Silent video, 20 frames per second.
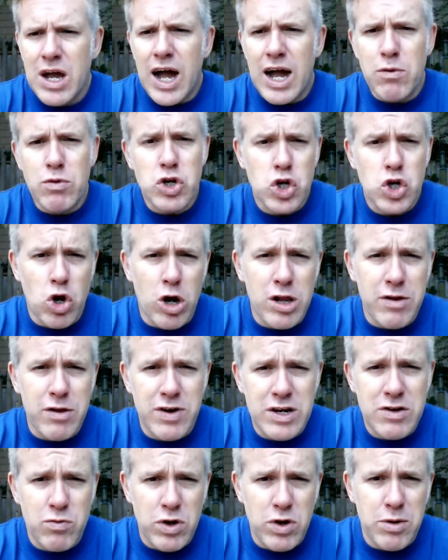I wish all of
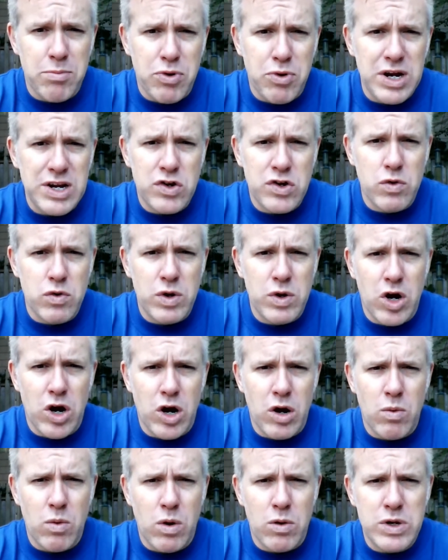us would embrace who we
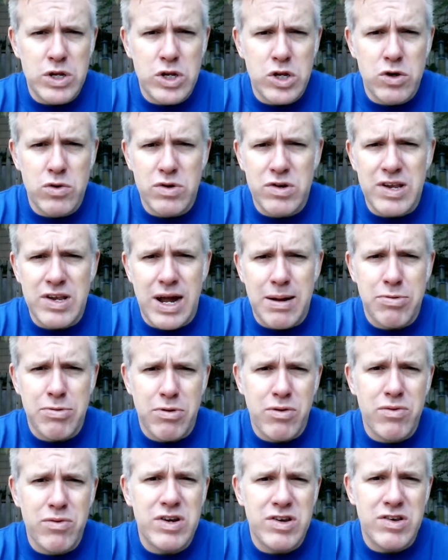are and what we do and stop
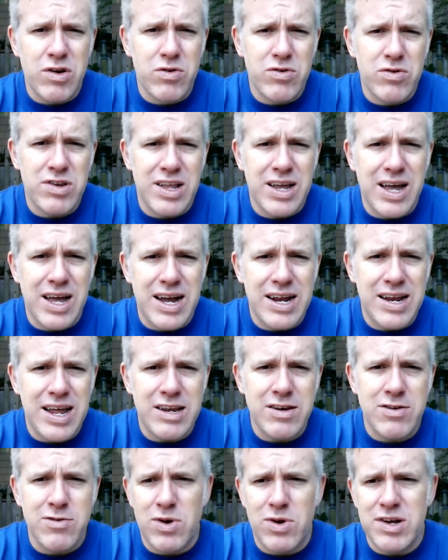throwing stones at the guy
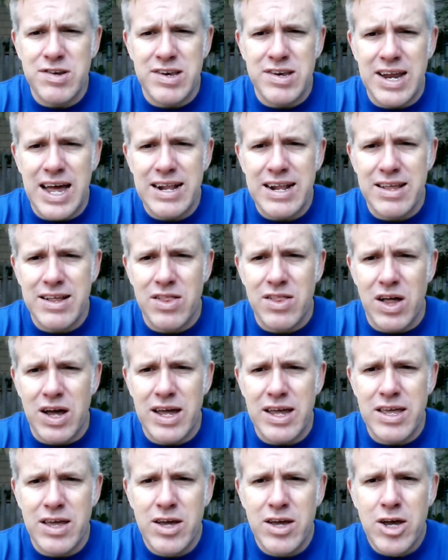next to us and acting
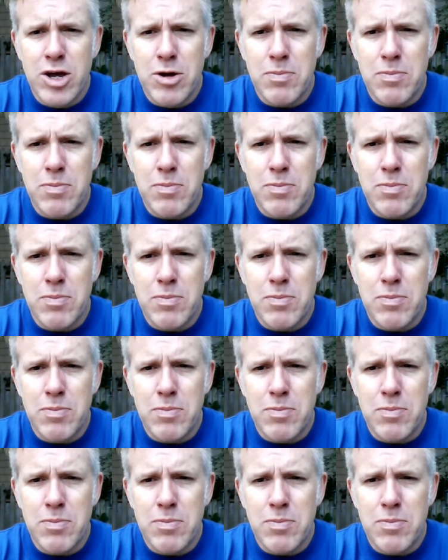like